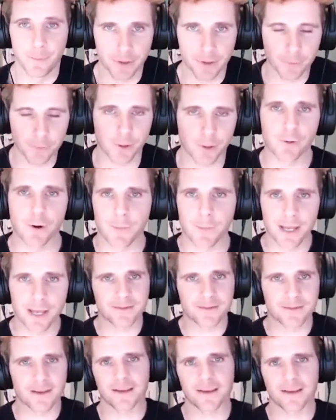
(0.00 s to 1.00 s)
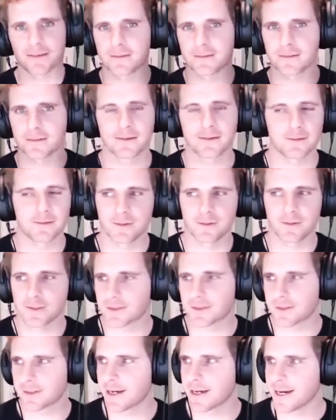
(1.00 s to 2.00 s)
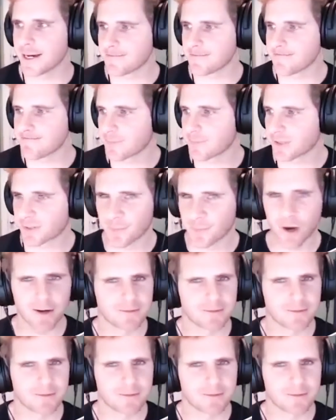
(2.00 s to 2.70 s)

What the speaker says: quote unquote beta test is just smart,